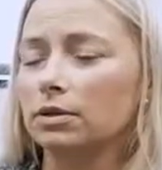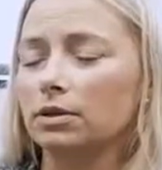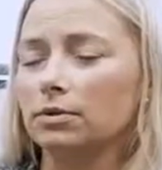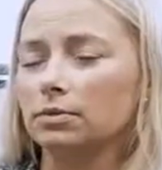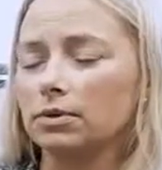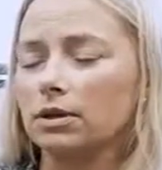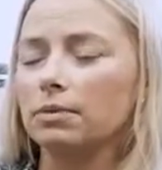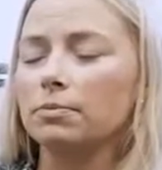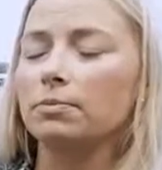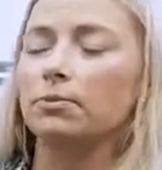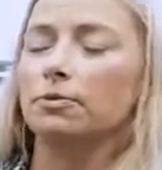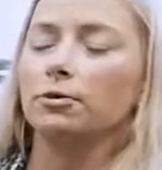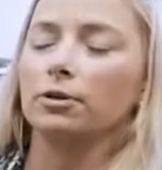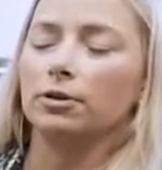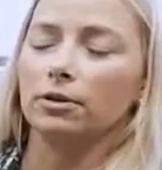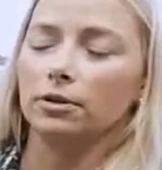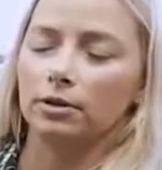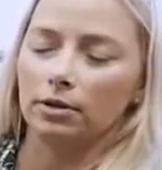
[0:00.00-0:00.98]
Again, we're not
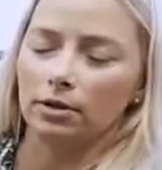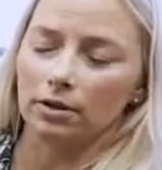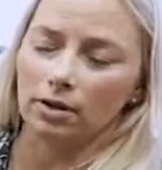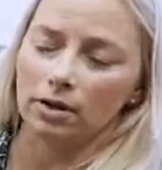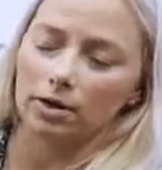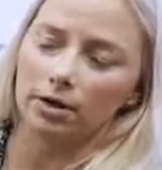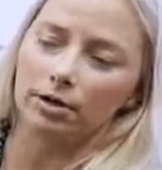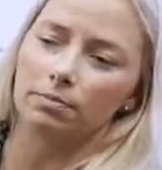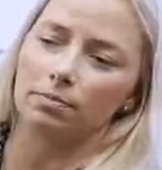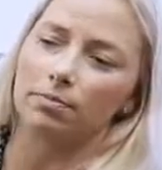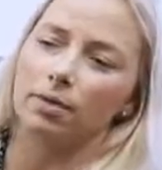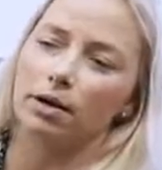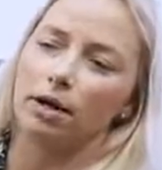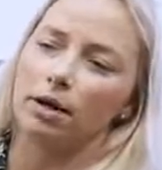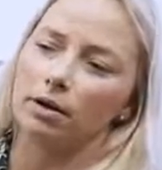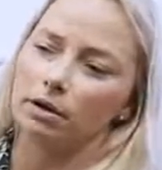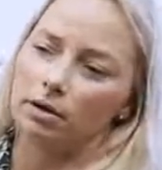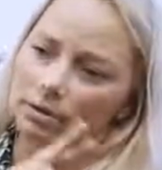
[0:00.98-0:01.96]
putting the clock
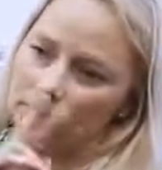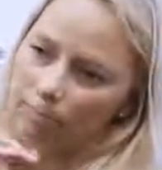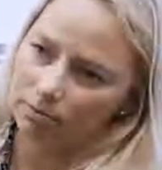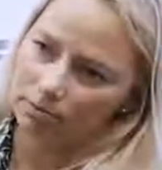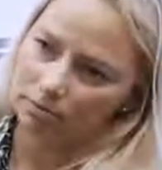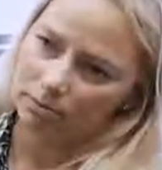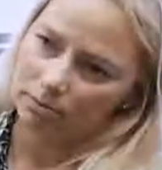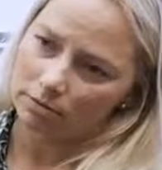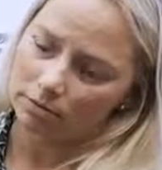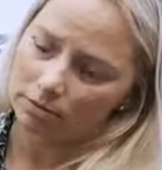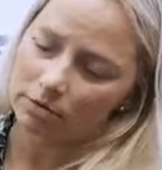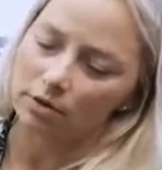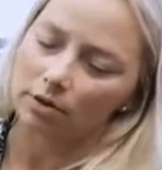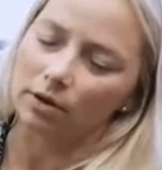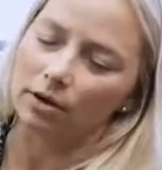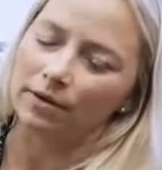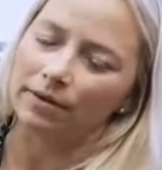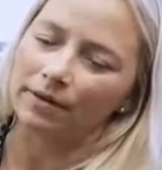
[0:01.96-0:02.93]
back.
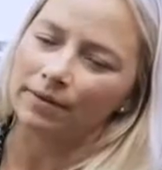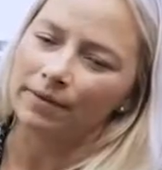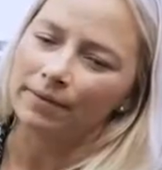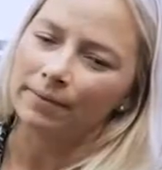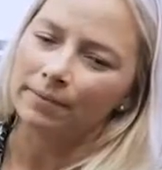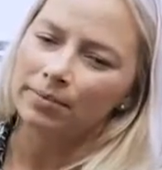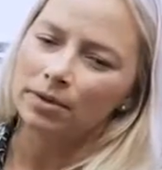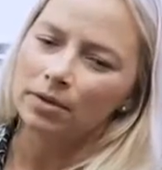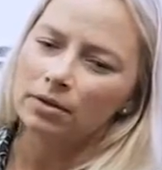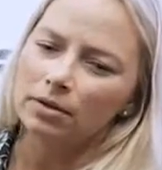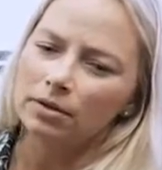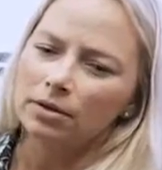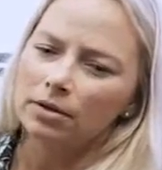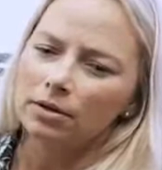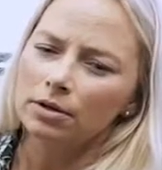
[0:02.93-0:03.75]
Exactly. Oh. Exactly.